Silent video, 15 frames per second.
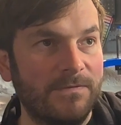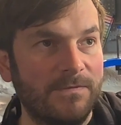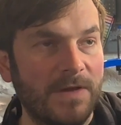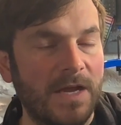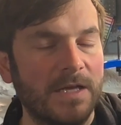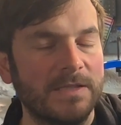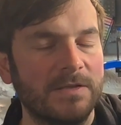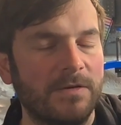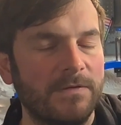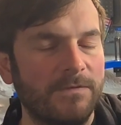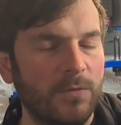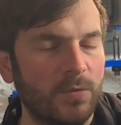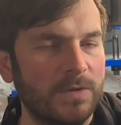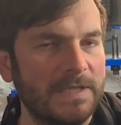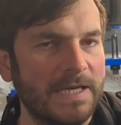40C. I was
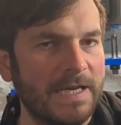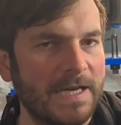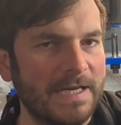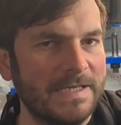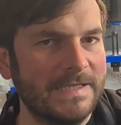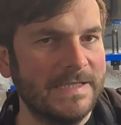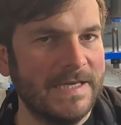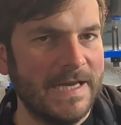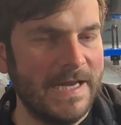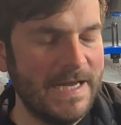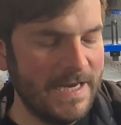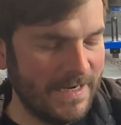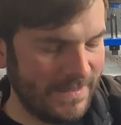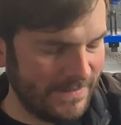going